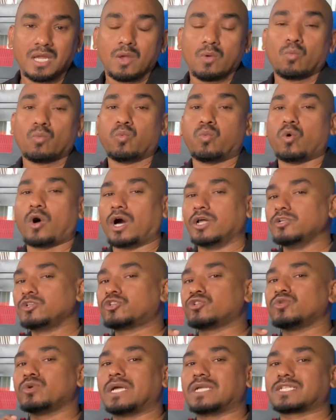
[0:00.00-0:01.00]
want
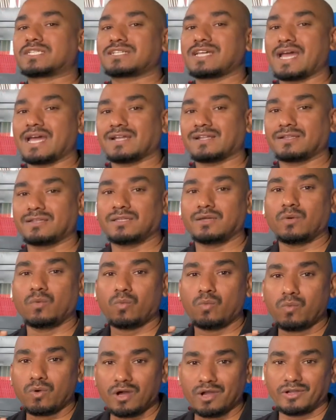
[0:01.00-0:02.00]
to attack the
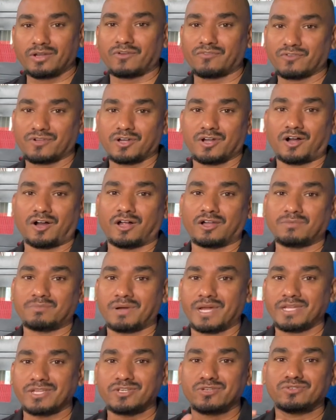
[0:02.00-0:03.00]
word of God
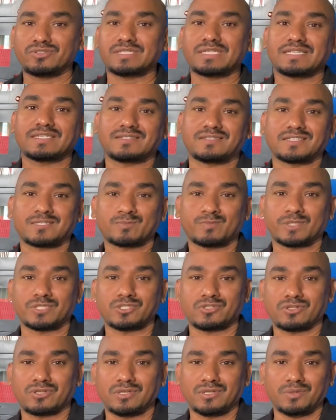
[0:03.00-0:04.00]
by using this
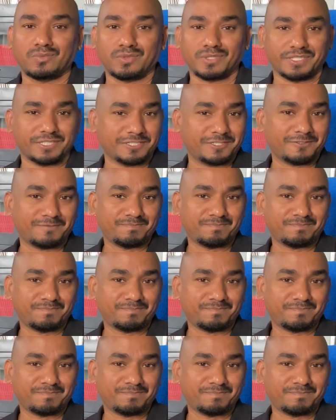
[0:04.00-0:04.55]
particular word.